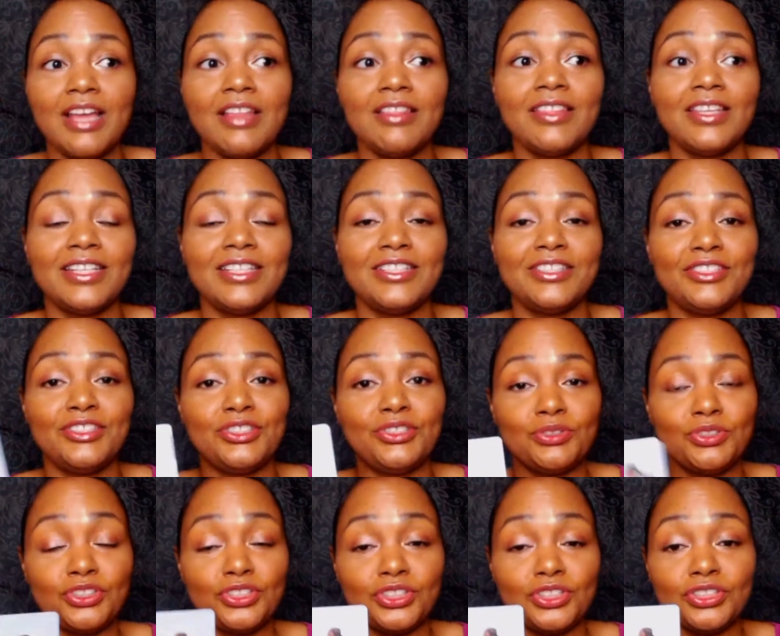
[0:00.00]
then you
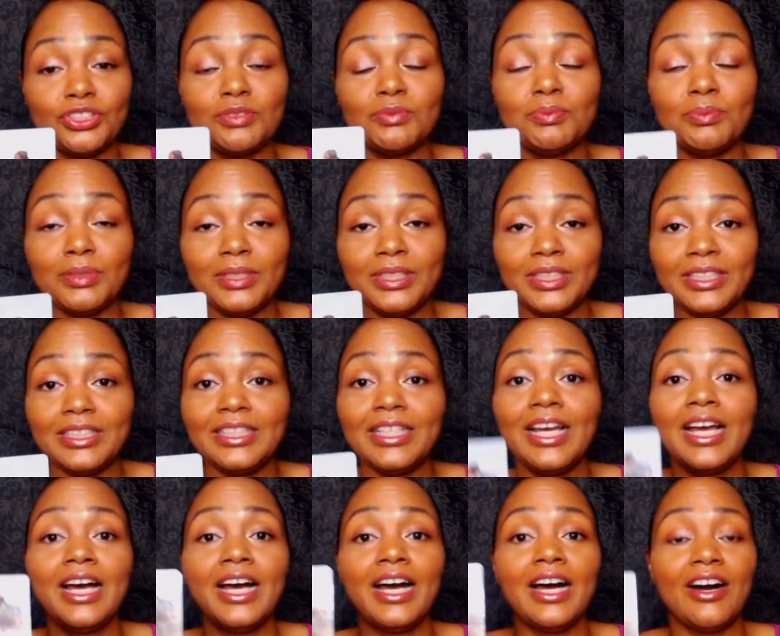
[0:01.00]
should be
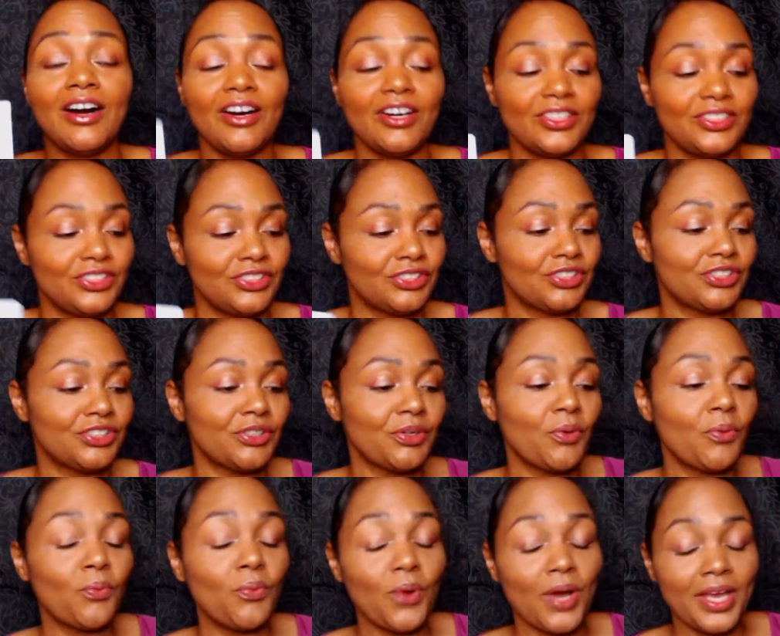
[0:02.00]
on your
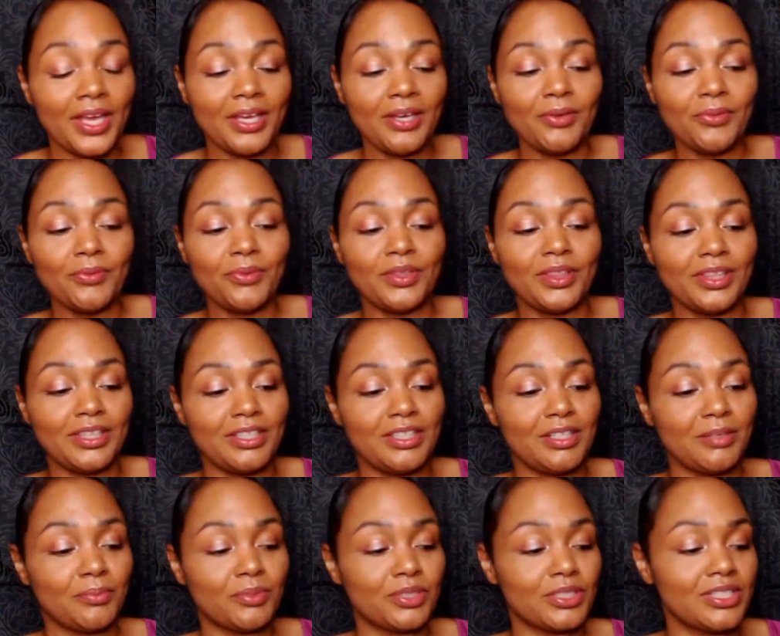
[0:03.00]
way with the
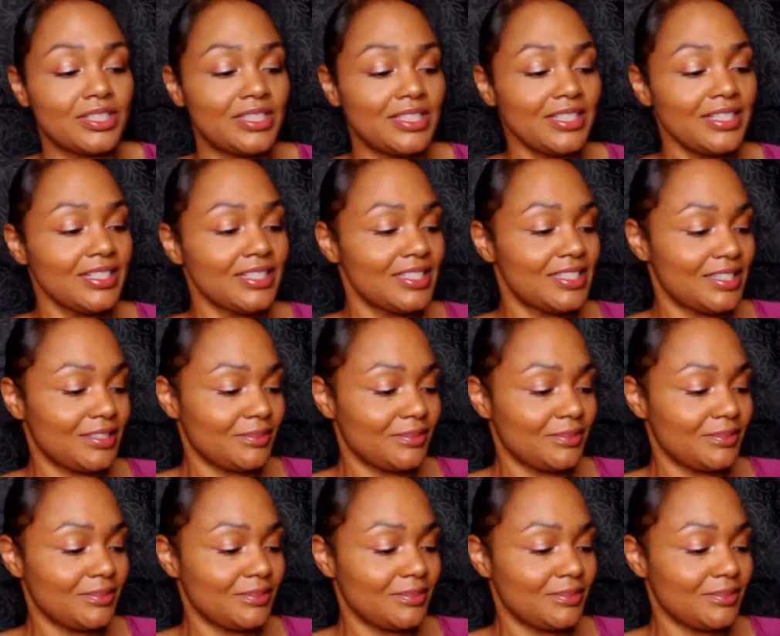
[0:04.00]
number 6.